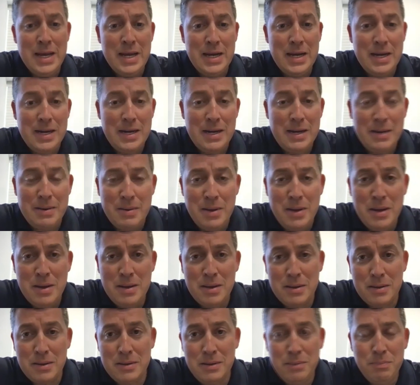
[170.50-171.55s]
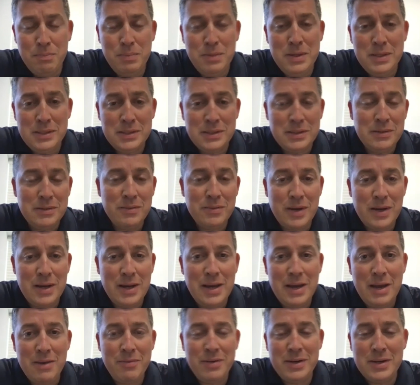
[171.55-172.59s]
A good piece of
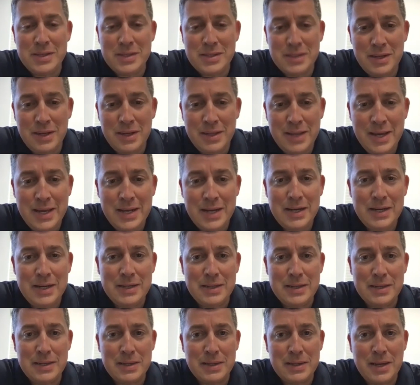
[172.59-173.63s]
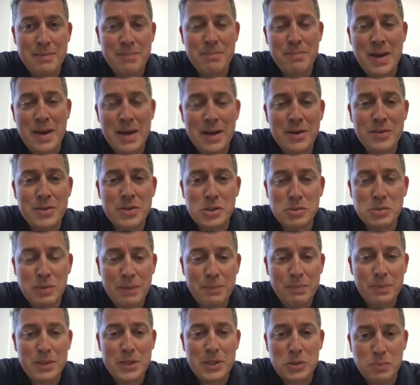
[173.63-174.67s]
evidence on that, again, back on the
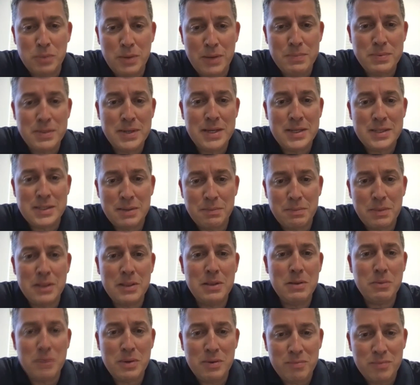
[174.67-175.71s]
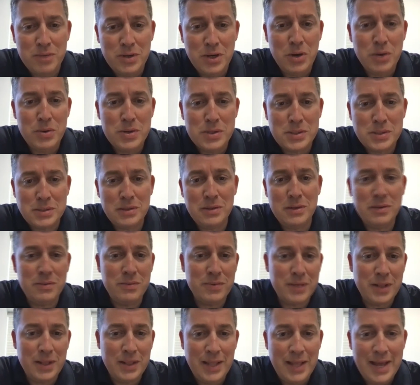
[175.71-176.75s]
Swap-A-Lease website, something that we've noticed
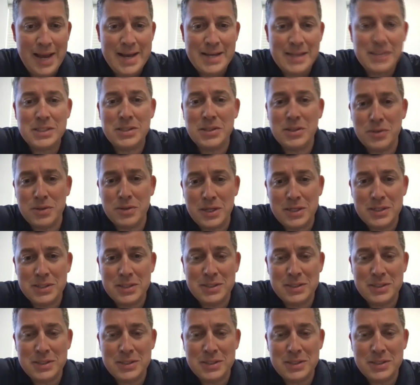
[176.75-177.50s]
over the last 30 to